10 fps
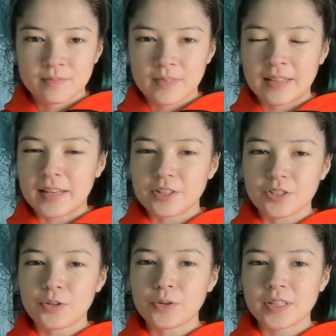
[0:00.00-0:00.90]
And like
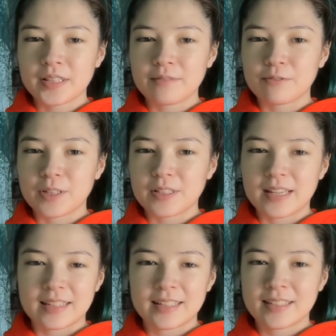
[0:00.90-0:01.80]
just holding them for a
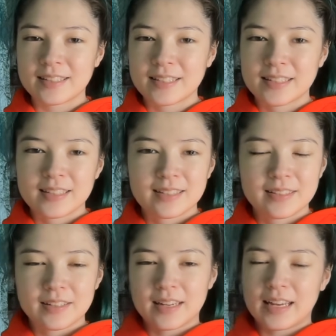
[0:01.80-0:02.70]
second
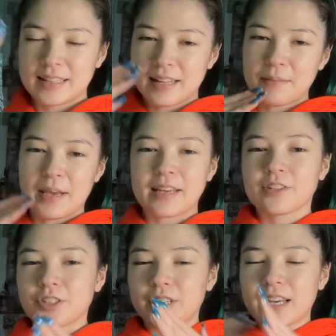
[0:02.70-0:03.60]
and then making
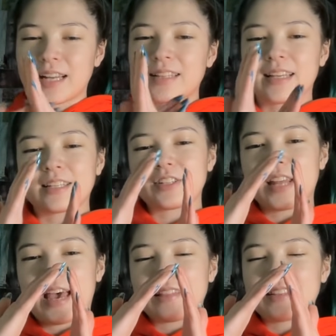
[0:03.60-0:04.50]
sure to like just
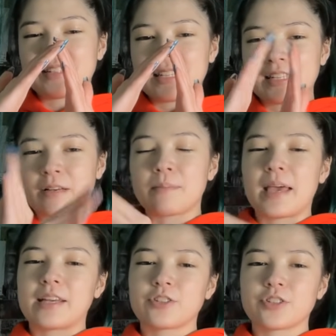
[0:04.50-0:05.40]
add the detail,
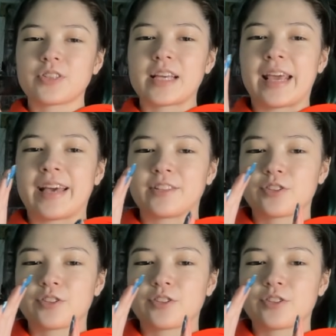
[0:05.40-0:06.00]
making sure the hands